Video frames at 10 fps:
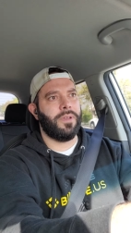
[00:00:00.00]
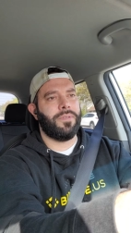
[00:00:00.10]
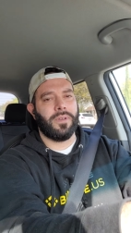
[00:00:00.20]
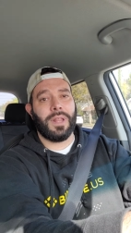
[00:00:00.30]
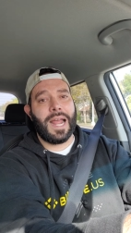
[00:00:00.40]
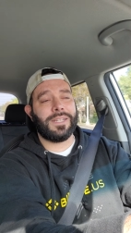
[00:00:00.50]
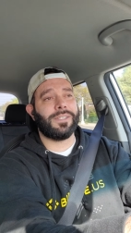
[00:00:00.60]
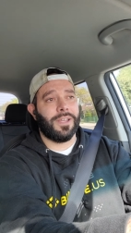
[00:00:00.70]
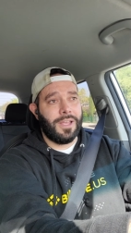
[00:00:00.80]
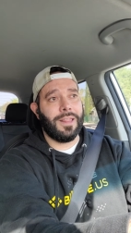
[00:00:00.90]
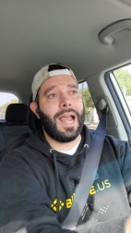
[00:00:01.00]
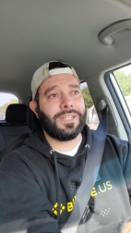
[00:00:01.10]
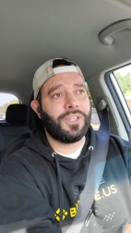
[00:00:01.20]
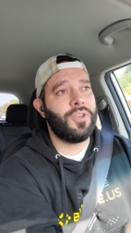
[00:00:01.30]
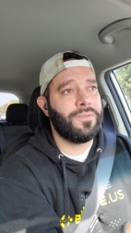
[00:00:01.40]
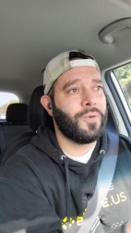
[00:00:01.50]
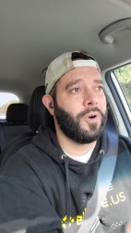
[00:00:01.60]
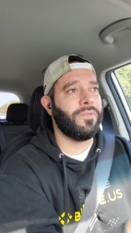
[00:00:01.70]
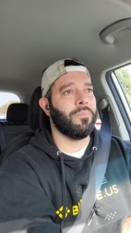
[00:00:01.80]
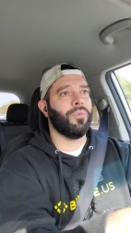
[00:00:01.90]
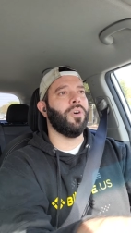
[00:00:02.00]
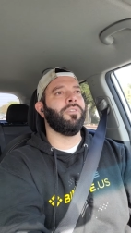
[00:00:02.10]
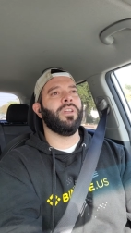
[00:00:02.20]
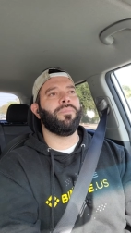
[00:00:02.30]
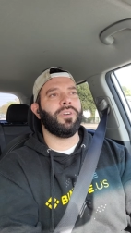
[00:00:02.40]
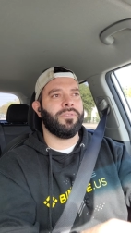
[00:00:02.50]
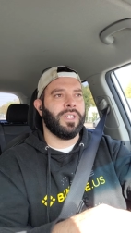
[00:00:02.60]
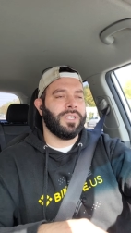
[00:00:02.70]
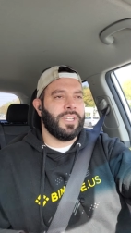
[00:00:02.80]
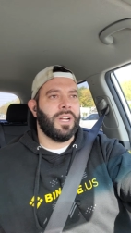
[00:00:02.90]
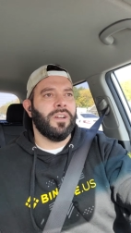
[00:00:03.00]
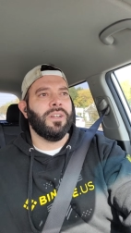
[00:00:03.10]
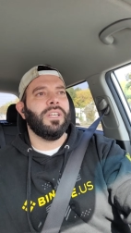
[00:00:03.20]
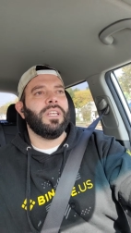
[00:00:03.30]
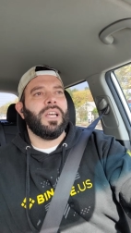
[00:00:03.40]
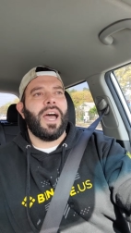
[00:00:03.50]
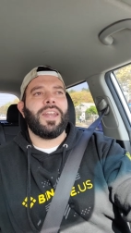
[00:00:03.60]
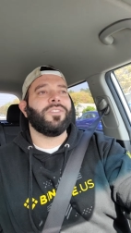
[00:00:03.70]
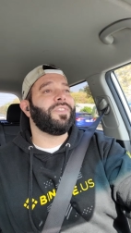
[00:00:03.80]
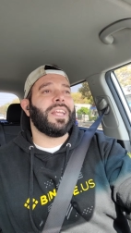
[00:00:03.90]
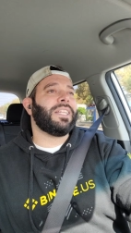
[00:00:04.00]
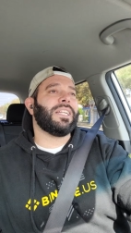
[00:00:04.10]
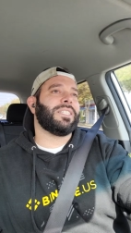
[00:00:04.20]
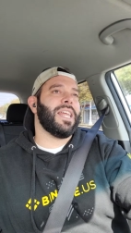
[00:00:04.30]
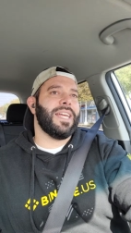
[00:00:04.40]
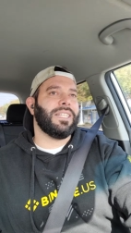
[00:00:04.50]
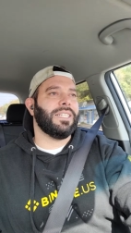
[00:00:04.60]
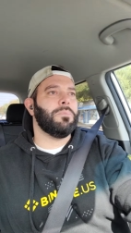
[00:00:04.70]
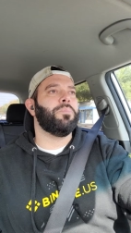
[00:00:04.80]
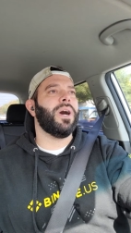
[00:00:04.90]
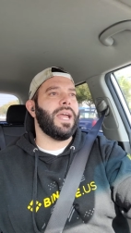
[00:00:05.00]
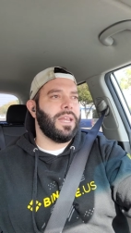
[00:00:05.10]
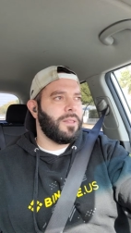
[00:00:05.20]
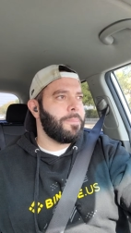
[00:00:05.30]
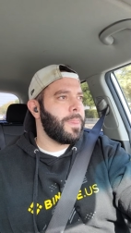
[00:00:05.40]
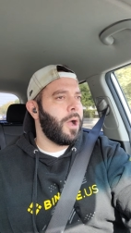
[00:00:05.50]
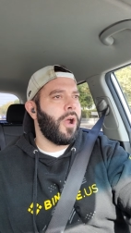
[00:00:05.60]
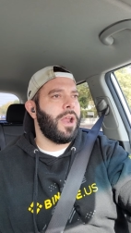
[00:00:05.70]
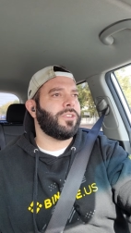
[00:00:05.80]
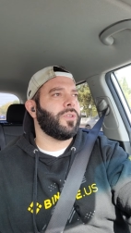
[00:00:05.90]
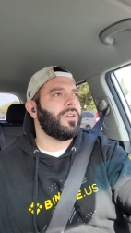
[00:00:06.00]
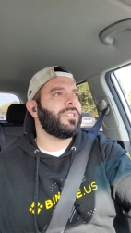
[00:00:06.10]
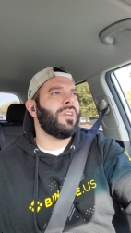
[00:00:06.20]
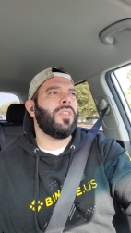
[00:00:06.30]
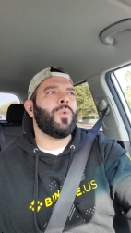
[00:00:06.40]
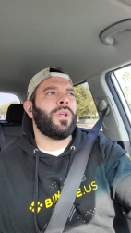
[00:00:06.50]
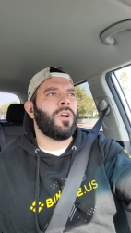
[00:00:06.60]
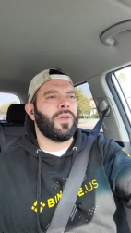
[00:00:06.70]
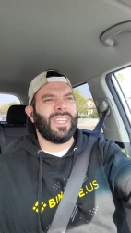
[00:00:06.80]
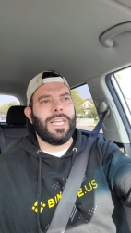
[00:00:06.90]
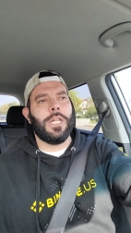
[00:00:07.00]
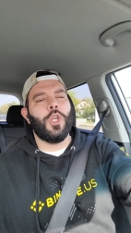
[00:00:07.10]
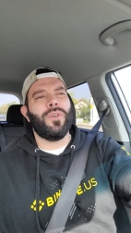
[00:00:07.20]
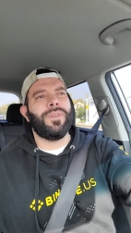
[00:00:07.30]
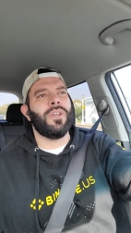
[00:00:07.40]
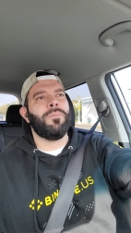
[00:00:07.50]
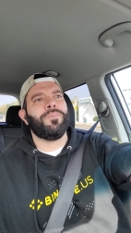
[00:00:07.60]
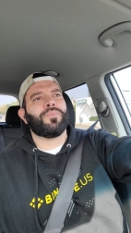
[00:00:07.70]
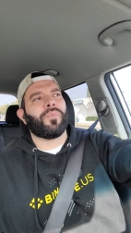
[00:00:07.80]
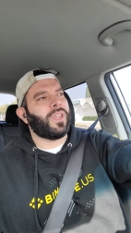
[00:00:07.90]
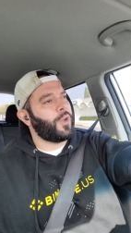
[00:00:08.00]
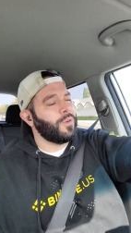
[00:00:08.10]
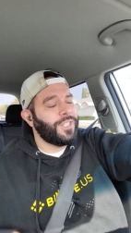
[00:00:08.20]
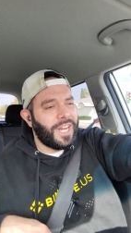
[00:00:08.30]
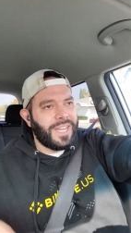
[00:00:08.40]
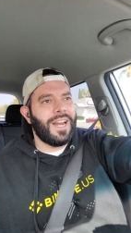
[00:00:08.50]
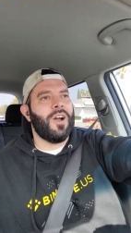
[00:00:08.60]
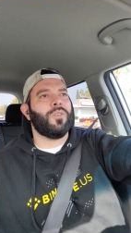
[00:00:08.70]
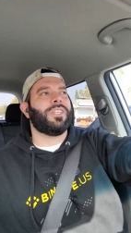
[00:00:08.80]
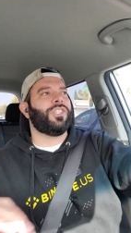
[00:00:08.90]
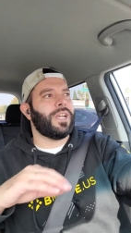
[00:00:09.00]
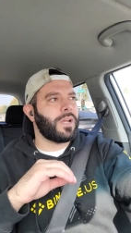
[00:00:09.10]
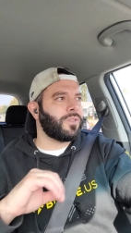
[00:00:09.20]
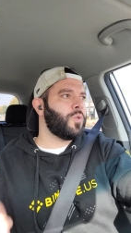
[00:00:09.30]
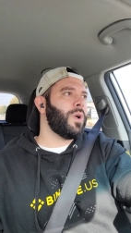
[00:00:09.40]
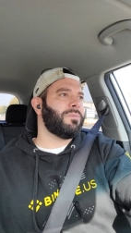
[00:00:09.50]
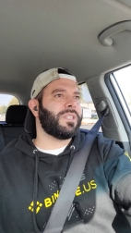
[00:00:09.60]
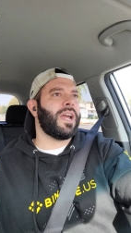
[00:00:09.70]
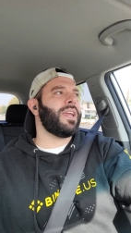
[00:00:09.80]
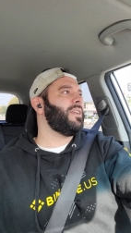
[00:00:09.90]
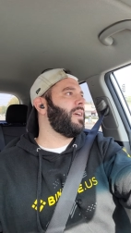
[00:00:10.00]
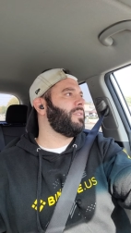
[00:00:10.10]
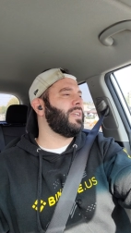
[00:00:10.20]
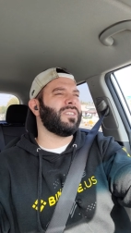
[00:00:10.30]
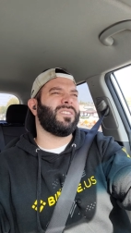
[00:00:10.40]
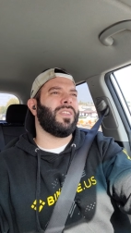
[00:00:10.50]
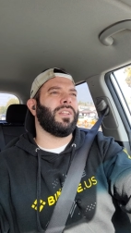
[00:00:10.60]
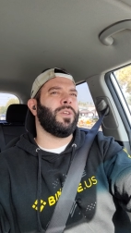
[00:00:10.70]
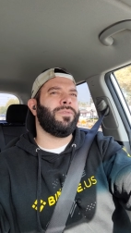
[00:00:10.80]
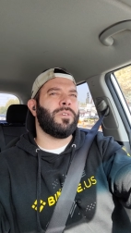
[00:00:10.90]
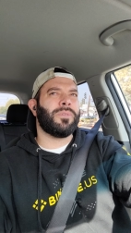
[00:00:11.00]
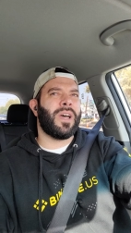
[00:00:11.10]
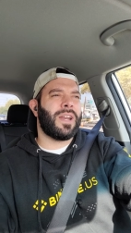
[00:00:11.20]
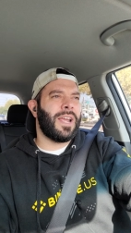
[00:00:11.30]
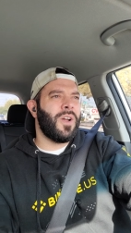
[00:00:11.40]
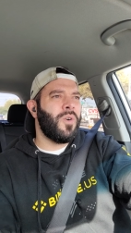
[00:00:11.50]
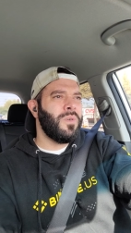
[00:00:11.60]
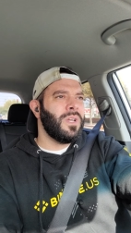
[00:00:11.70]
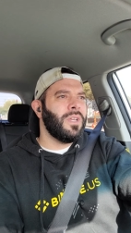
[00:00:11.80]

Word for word: the, the last last Q4 of the bull run, pretty much. You know, I don't think that's likely. But all right, so there's another one called Illuvium. Go check it out. Check out the website. I think it's illuvium.io.